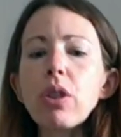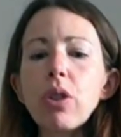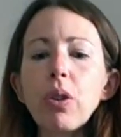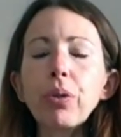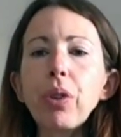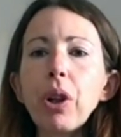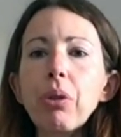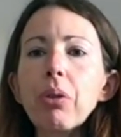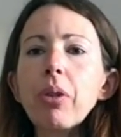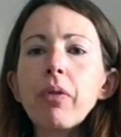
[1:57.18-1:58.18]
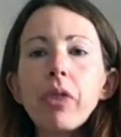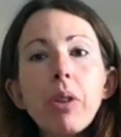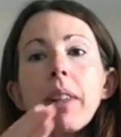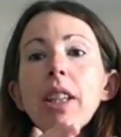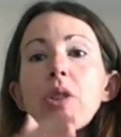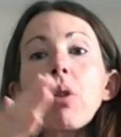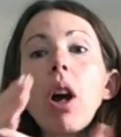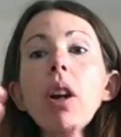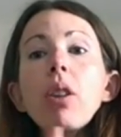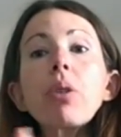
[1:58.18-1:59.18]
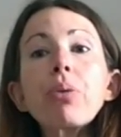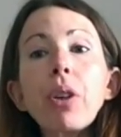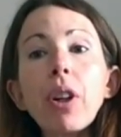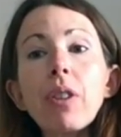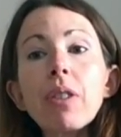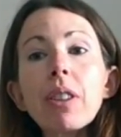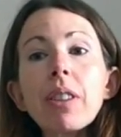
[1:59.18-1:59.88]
your fruit, you need to cut your fruit.